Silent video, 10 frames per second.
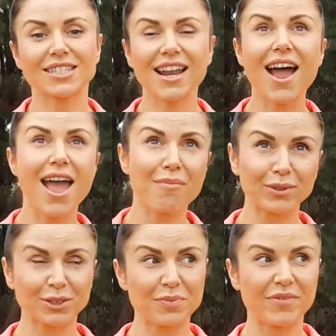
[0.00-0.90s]
guys, and I
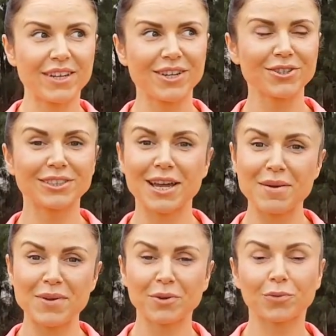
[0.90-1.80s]
happen to be
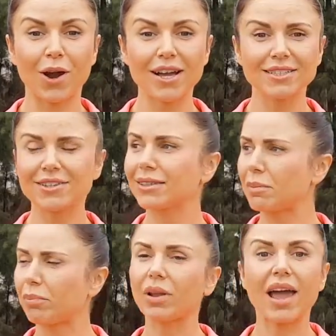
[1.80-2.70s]
videotaping right in
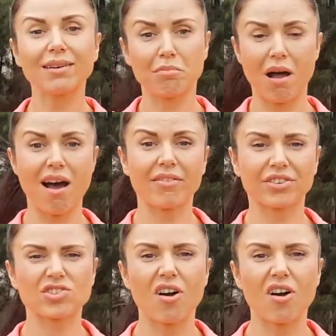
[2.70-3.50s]
the plane path,